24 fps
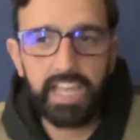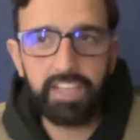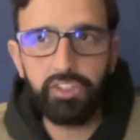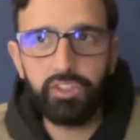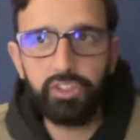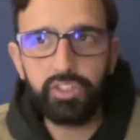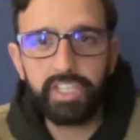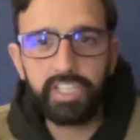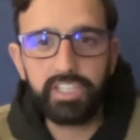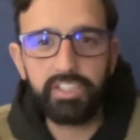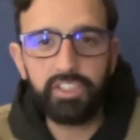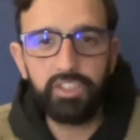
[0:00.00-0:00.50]
and
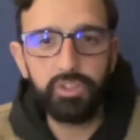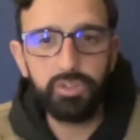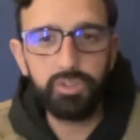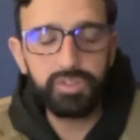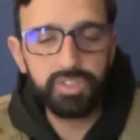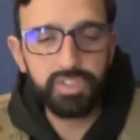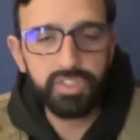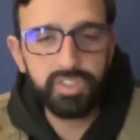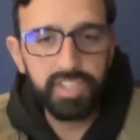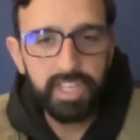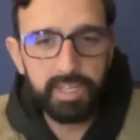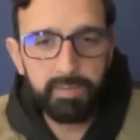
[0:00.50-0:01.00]
you can use
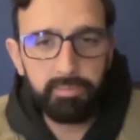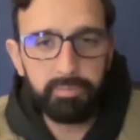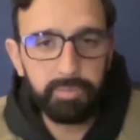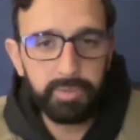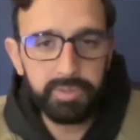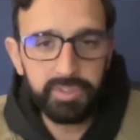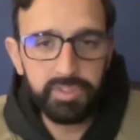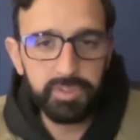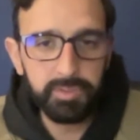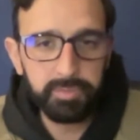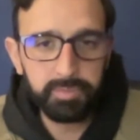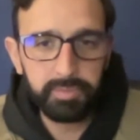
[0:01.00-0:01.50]
the same
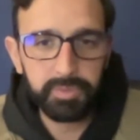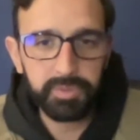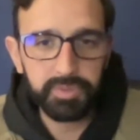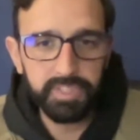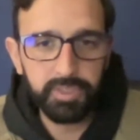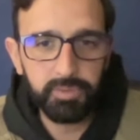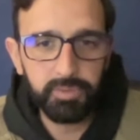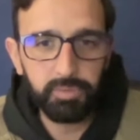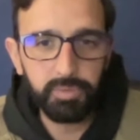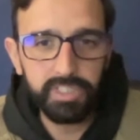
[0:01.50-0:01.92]
principles that